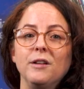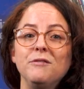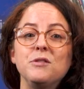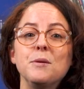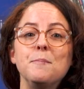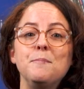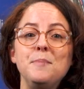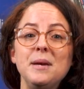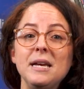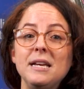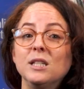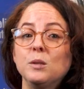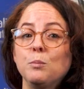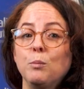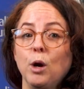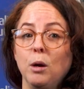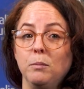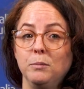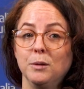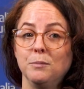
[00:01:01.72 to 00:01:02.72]
One of the
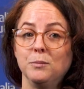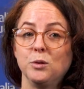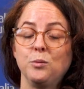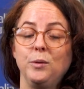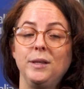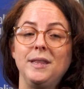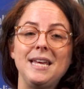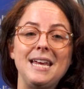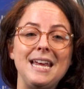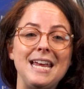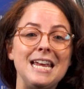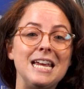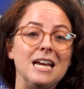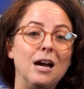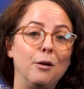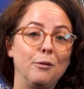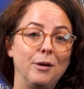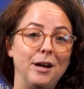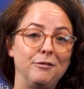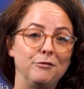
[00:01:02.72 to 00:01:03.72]
biggest problems with the
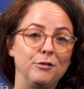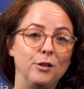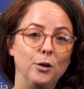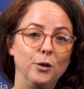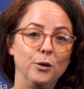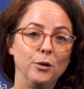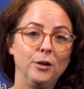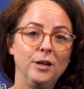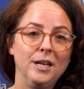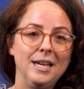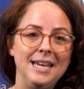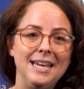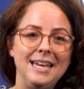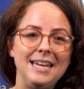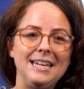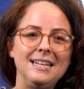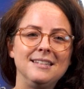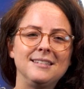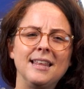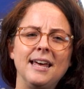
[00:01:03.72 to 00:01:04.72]
ERF, though,
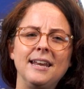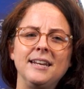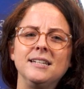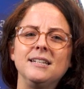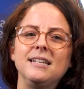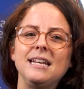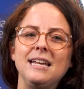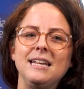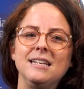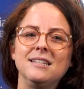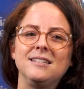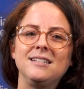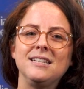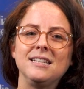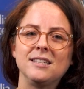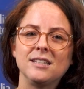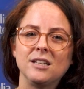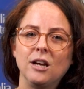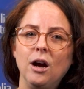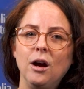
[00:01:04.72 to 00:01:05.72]
is that it is
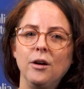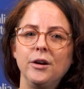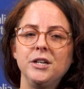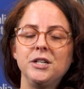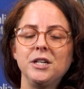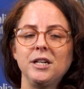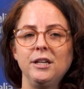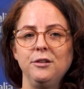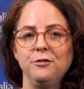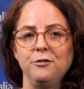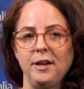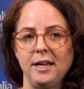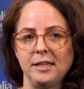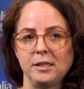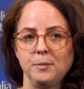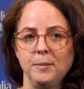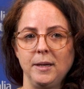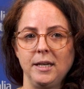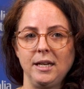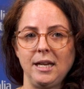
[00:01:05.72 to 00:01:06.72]
discouraging
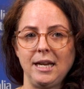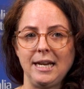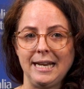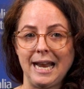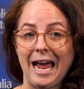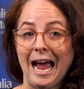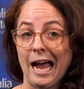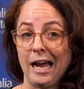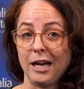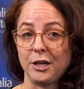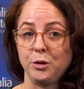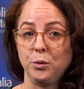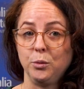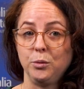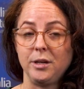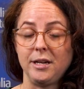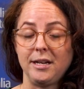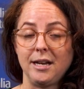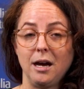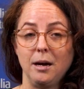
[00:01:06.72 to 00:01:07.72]
investment in
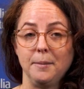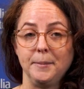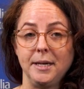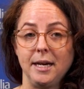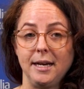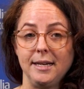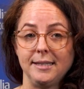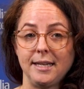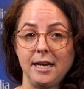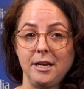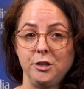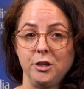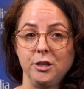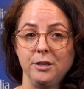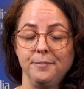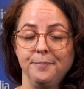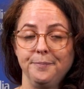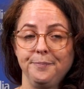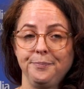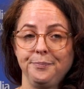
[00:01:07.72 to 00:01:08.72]
actual
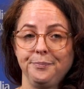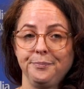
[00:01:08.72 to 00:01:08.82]
decarbonisation.